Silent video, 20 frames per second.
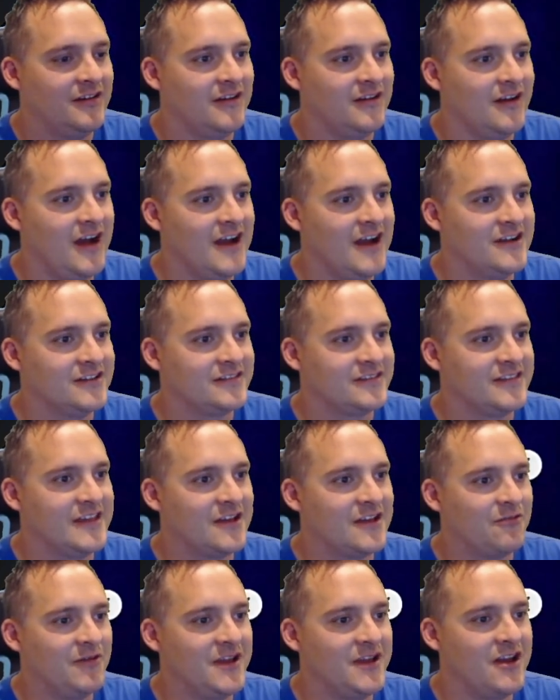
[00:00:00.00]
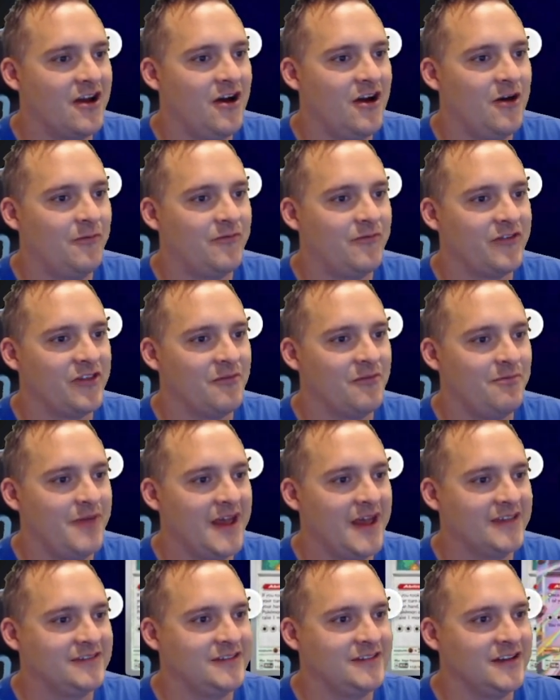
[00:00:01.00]
I just think we hope for the
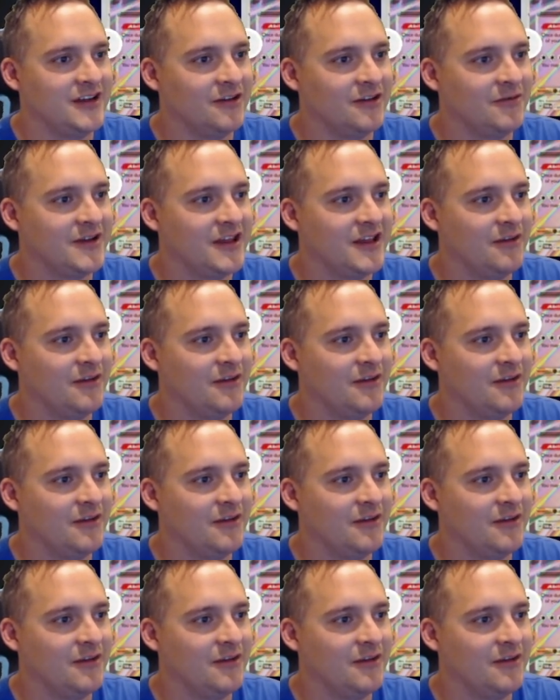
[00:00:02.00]
best here. We get a